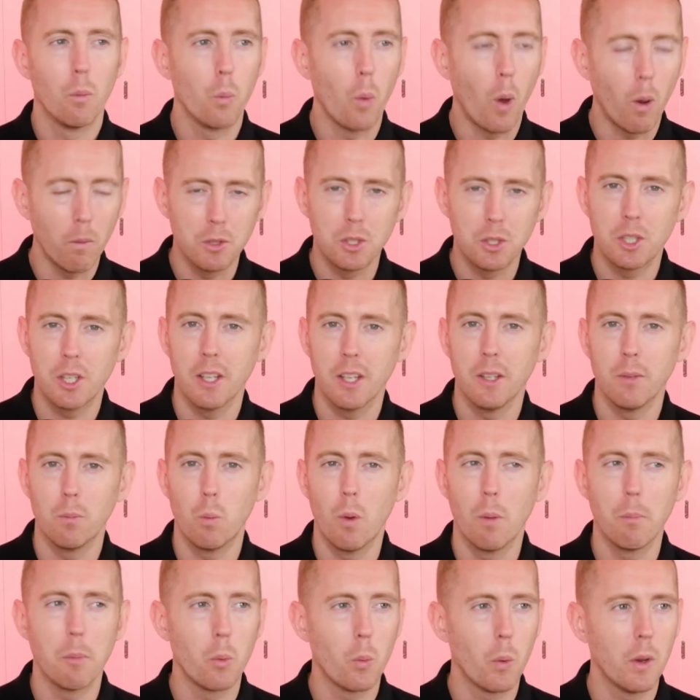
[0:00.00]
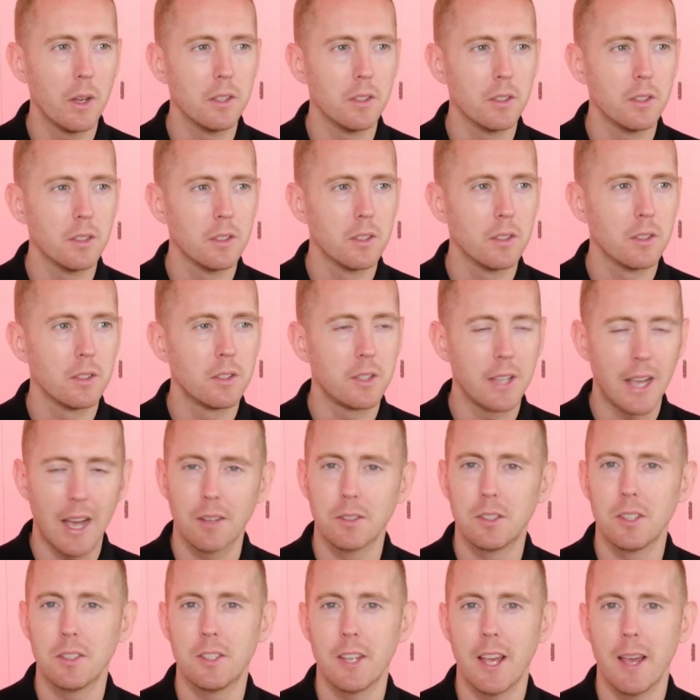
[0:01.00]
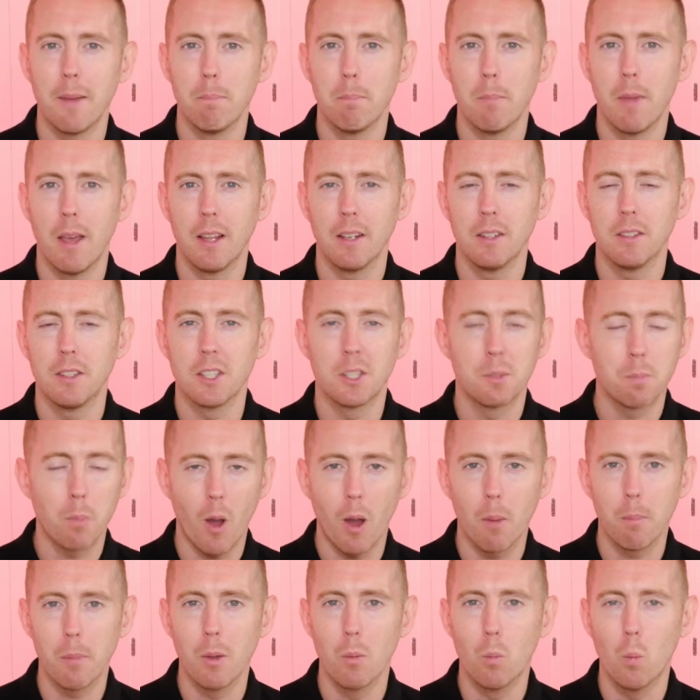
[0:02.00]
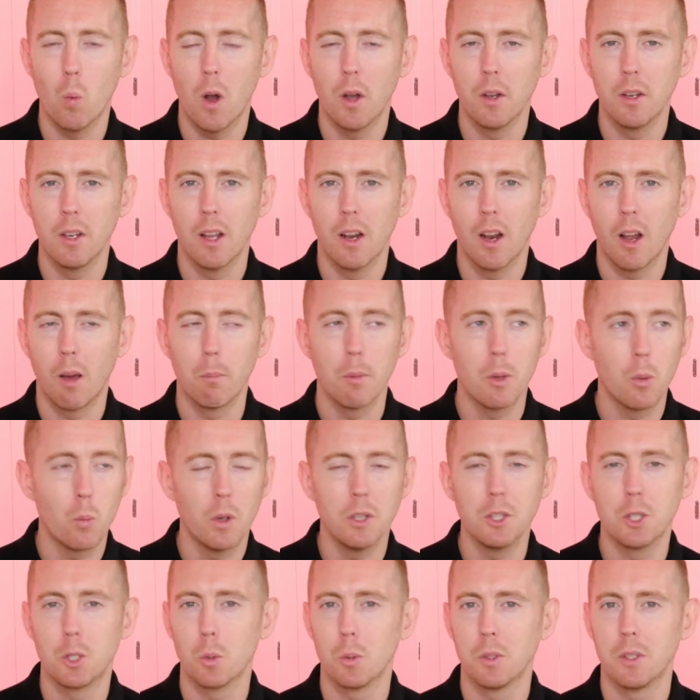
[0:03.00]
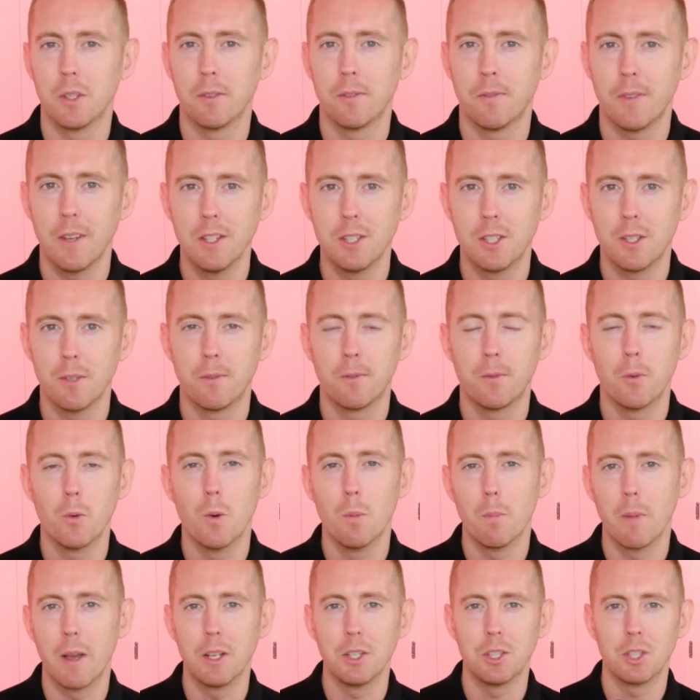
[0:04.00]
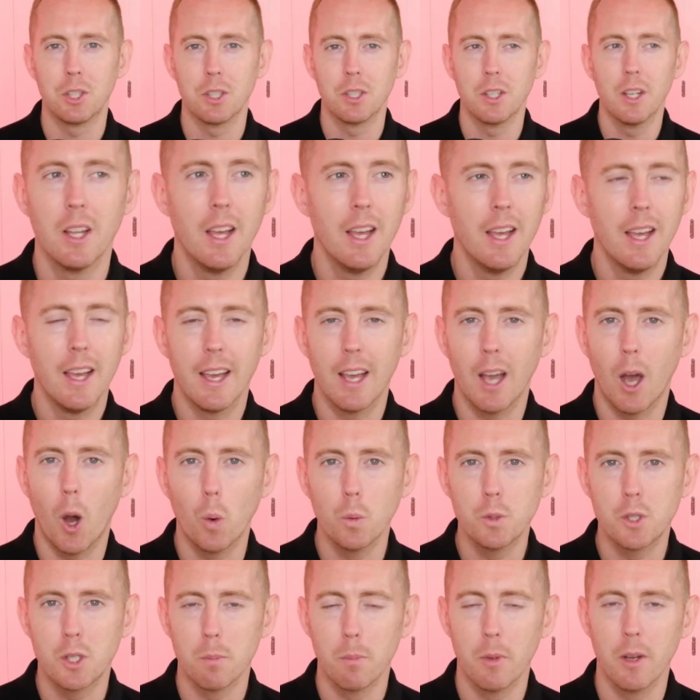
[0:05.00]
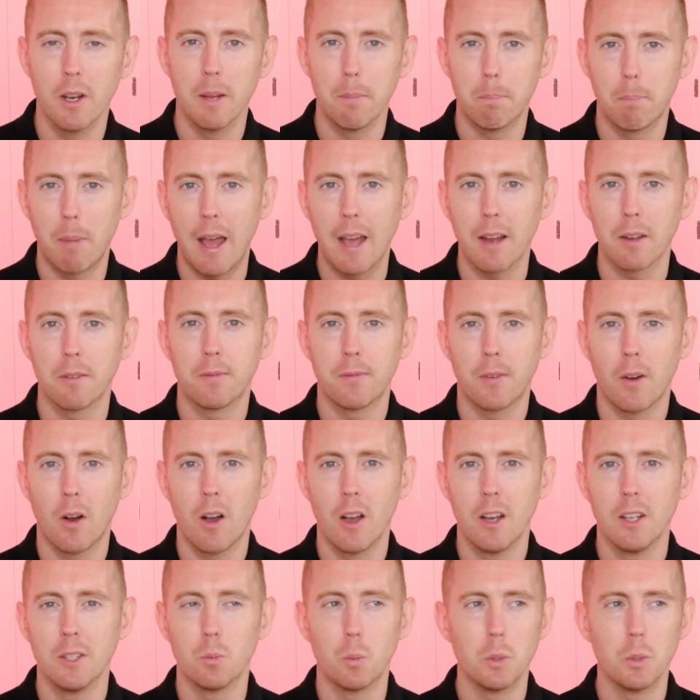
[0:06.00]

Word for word: Obviously, when we went down to ten men, despite being one nil up, we went to a defensive formation. It ultimately backfired.